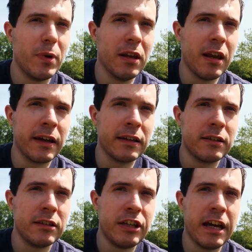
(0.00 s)
But,
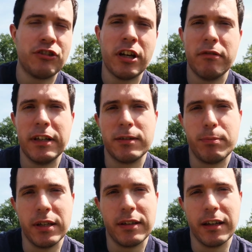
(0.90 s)
like, yeah, generally
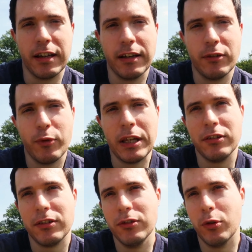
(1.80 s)
speaking,
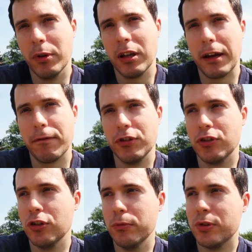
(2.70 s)
when normal life
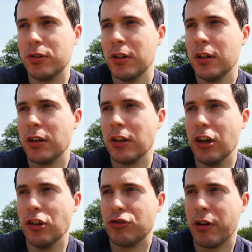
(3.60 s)
resumes, you
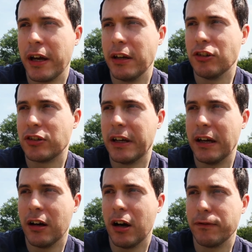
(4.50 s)
know, try and just
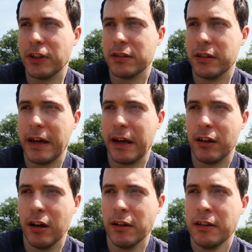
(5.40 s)
get a half-decent
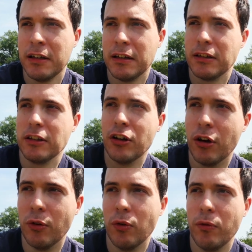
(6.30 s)
haircut. You
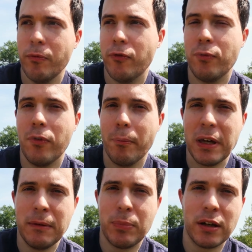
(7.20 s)
know, for
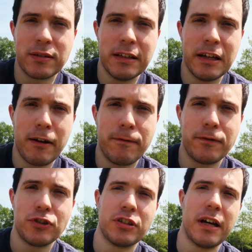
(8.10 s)
me personally,
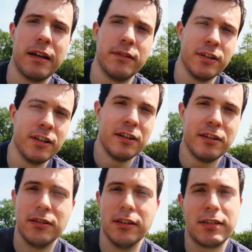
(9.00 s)
I've just had
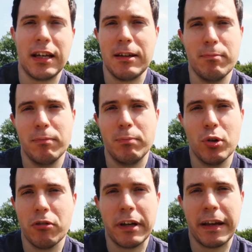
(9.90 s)
the same
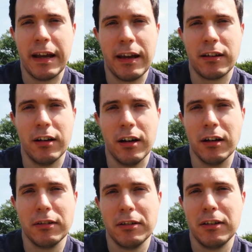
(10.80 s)
boring
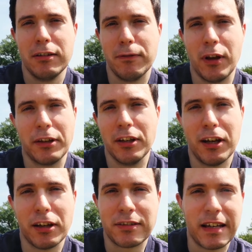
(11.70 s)
haircut for like the
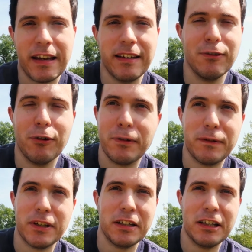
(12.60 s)
last 10 or
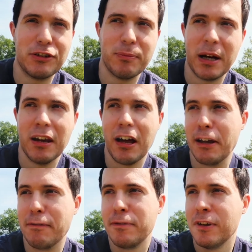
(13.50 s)
15 years of my
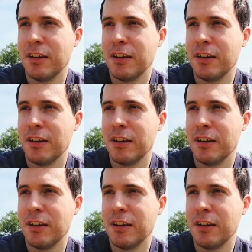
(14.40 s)
life,